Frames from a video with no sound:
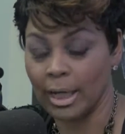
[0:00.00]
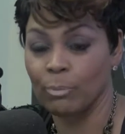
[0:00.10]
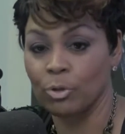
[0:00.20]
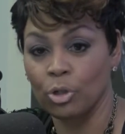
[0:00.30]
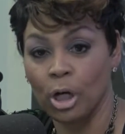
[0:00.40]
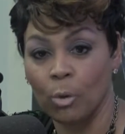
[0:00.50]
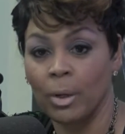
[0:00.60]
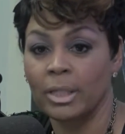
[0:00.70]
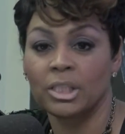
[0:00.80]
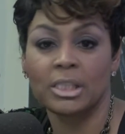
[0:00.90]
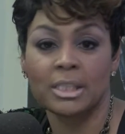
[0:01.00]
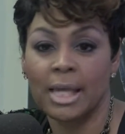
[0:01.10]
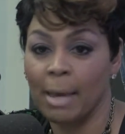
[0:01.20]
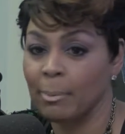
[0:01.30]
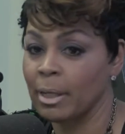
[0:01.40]
And when you go in, just
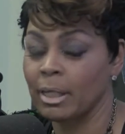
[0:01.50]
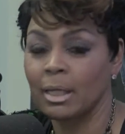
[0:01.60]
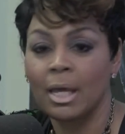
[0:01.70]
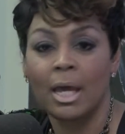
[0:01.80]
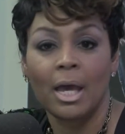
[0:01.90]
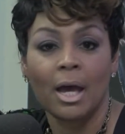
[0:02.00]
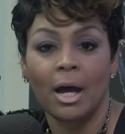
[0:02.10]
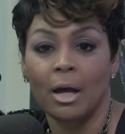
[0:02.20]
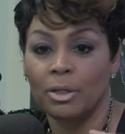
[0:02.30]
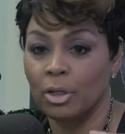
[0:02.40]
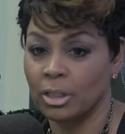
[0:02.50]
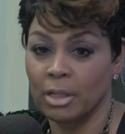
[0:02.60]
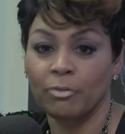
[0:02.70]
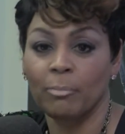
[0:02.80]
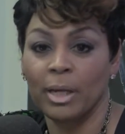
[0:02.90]
tap in, you get the
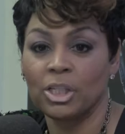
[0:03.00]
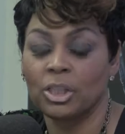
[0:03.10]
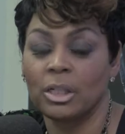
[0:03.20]
information.